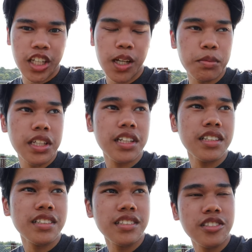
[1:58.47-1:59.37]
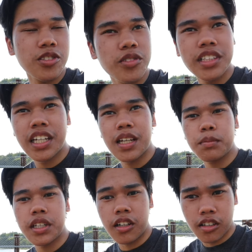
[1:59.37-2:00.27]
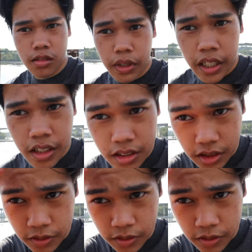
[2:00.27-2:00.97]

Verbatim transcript: can't beat it. You really can't beat it. Also, my hair is